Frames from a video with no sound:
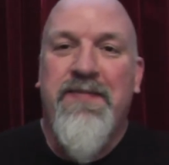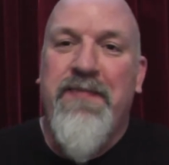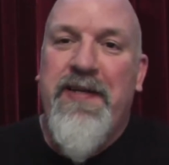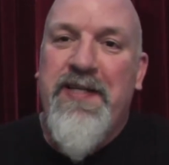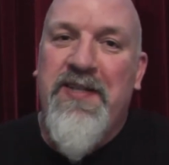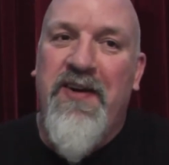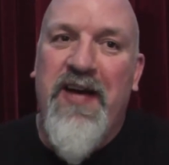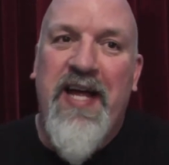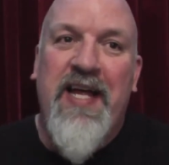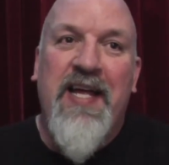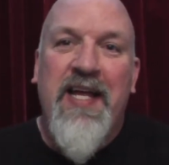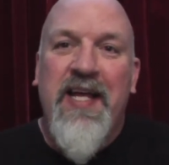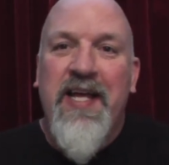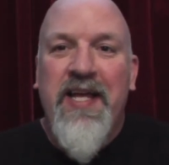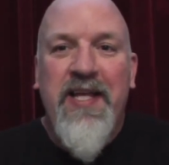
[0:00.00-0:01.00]
and things like that,
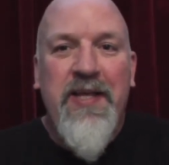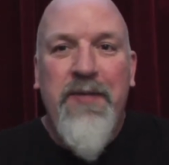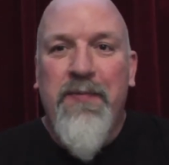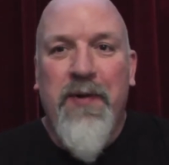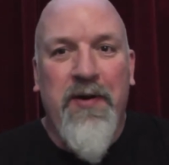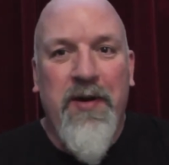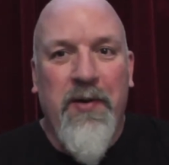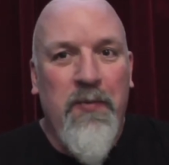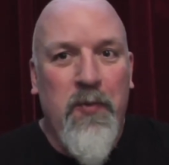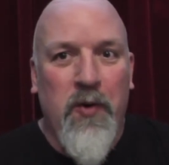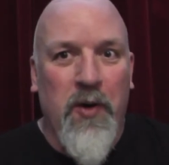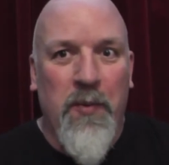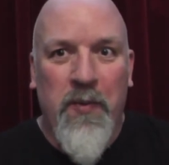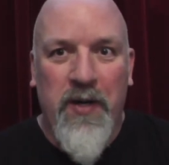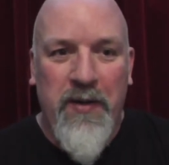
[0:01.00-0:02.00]
you won't know
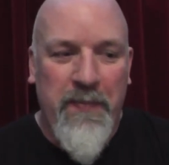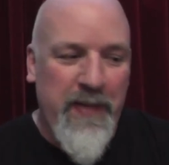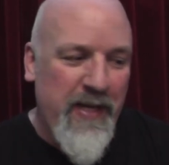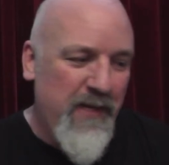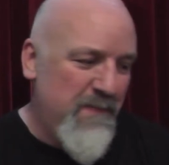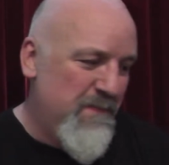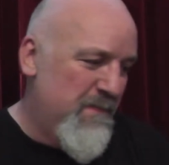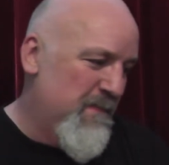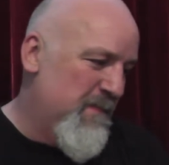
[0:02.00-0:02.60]
what I'm on about.